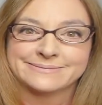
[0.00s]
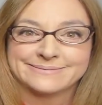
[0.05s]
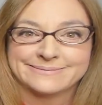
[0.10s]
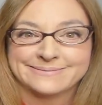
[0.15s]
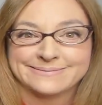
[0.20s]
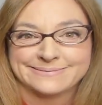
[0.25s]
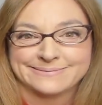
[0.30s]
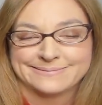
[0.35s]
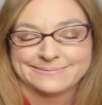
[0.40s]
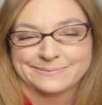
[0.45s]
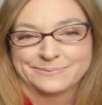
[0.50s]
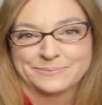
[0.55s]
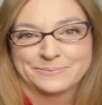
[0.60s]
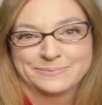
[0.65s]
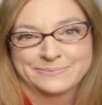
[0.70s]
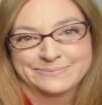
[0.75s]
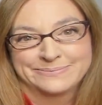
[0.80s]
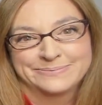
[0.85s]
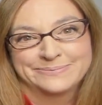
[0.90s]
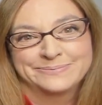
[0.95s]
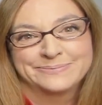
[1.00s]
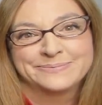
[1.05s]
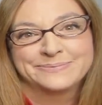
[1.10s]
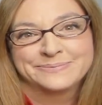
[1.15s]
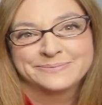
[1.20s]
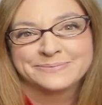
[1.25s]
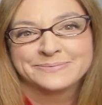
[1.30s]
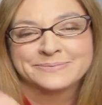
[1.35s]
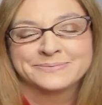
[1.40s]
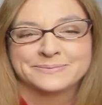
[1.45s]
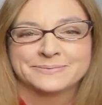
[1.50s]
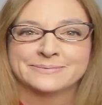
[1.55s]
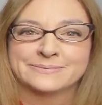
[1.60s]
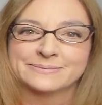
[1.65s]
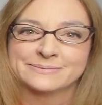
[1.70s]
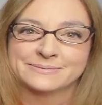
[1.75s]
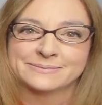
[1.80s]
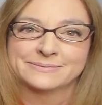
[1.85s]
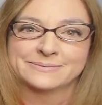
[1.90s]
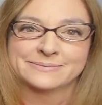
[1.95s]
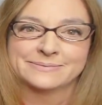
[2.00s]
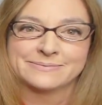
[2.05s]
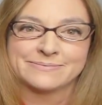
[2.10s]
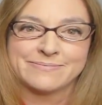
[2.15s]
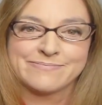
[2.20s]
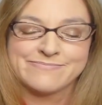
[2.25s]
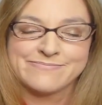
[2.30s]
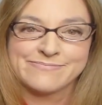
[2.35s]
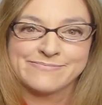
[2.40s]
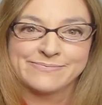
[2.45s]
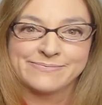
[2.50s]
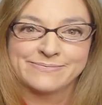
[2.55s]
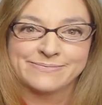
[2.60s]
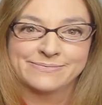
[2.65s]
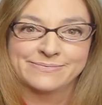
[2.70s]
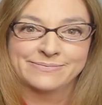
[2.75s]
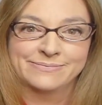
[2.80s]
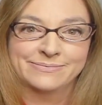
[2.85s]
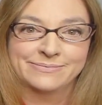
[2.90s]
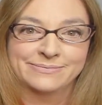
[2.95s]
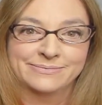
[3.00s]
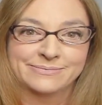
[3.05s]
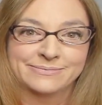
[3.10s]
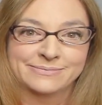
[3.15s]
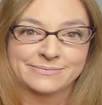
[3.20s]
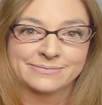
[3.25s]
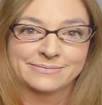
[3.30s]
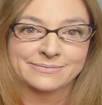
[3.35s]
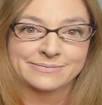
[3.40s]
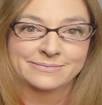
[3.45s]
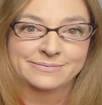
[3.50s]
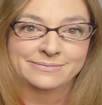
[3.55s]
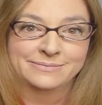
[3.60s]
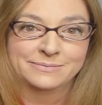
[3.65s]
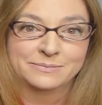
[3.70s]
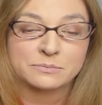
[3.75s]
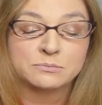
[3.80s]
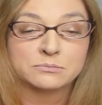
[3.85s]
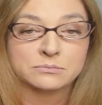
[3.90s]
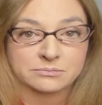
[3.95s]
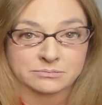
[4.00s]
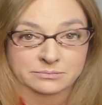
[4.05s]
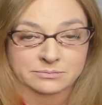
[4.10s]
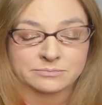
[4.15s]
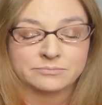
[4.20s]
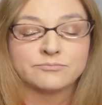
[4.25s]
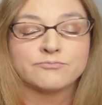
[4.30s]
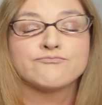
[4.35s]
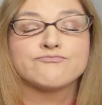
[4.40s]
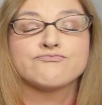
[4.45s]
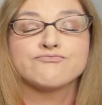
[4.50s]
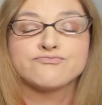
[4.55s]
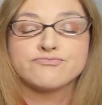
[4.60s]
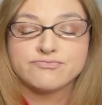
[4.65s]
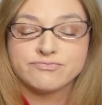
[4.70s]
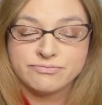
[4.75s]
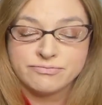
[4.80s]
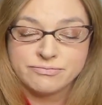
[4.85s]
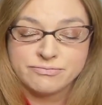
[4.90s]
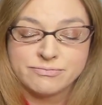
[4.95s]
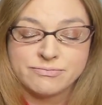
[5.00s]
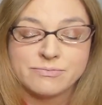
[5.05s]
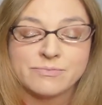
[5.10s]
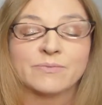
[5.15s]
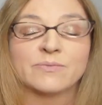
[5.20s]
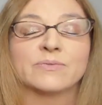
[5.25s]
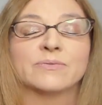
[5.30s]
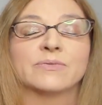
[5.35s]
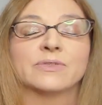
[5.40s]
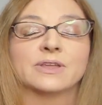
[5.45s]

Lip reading: [no speech]